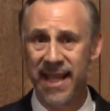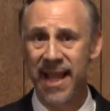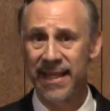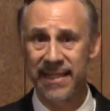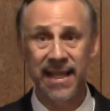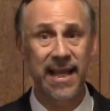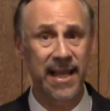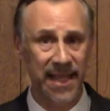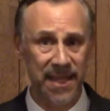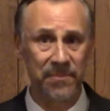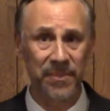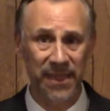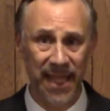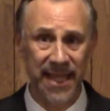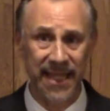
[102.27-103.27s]
that
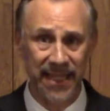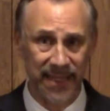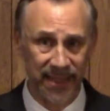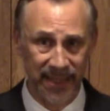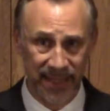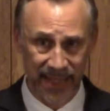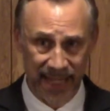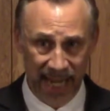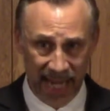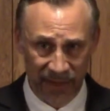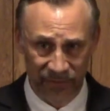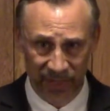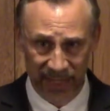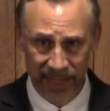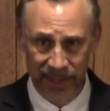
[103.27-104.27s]
time, like
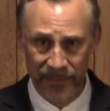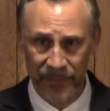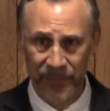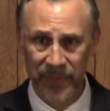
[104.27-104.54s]
David,